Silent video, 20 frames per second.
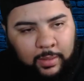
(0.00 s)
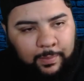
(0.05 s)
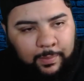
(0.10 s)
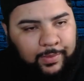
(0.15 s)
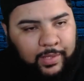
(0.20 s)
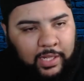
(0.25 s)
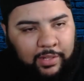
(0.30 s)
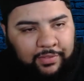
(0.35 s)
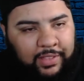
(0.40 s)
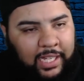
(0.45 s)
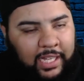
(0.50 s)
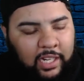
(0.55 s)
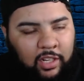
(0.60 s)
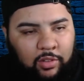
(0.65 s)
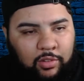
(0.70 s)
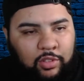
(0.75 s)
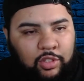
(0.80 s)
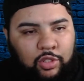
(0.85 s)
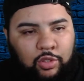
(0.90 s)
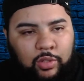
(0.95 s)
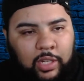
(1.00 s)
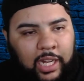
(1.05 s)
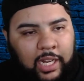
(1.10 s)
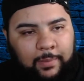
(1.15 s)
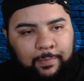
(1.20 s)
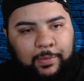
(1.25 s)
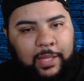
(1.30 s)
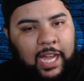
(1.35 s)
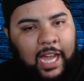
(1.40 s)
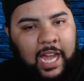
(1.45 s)
if they don't do
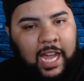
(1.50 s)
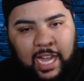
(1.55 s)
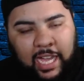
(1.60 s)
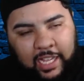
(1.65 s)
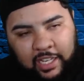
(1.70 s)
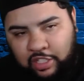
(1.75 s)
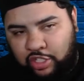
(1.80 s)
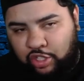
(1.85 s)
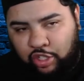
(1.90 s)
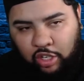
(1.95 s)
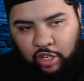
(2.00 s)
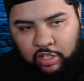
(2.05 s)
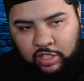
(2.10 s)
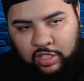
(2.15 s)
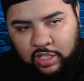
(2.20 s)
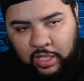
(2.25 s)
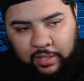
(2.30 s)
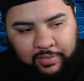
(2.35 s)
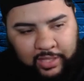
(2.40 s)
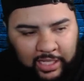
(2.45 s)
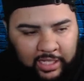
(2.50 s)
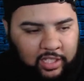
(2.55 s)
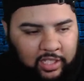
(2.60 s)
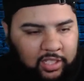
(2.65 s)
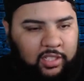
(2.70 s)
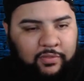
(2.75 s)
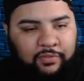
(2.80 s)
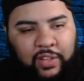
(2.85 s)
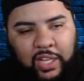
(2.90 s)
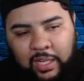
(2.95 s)
like the highest charges, like they just
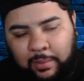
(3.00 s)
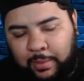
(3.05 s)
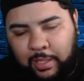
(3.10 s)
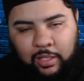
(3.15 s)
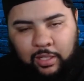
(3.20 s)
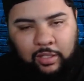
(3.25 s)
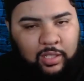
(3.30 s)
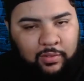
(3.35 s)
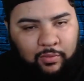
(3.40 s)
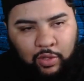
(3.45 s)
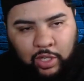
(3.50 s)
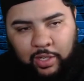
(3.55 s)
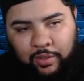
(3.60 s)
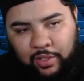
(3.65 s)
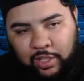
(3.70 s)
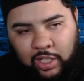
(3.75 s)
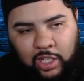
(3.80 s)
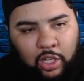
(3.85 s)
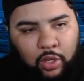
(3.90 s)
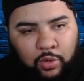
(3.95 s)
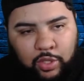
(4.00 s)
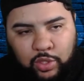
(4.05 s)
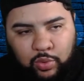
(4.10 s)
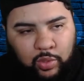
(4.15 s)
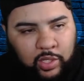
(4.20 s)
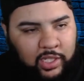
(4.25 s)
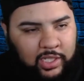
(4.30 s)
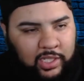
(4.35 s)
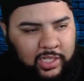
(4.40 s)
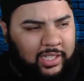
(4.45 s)
find him guilty of whatever the lowest
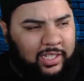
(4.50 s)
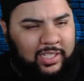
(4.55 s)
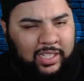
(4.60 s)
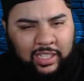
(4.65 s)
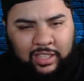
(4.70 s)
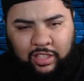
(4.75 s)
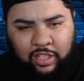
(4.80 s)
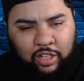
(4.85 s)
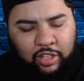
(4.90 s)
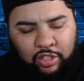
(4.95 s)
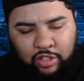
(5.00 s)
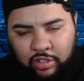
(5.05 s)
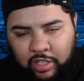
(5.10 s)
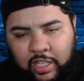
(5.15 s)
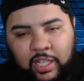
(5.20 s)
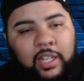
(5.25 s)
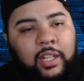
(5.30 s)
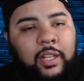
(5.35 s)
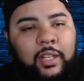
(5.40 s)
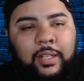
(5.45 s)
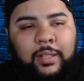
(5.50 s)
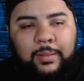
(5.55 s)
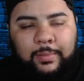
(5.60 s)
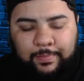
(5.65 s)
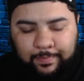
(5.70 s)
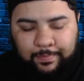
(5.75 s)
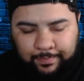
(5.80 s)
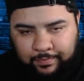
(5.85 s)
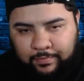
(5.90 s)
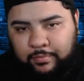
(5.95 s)
one is, I think it's like third degree,
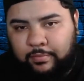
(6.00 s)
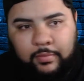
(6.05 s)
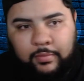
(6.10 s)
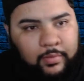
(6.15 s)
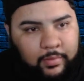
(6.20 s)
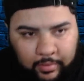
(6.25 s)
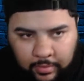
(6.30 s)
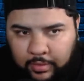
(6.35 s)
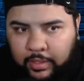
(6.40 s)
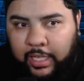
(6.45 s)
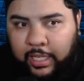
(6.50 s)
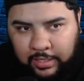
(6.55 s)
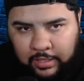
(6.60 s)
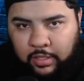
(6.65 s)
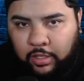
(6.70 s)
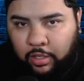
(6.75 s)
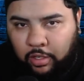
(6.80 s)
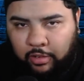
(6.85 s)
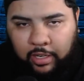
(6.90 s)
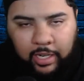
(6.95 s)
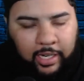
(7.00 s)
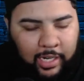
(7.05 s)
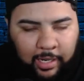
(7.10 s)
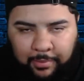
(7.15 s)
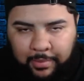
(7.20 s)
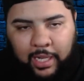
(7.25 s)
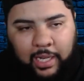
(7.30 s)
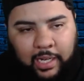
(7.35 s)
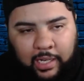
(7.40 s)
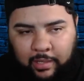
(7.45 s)
they still gonna ride. I'm
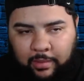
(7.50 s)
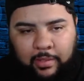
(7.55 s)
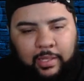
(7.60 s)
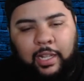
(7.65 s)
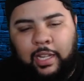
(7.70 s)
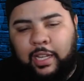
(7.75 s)
not, you know,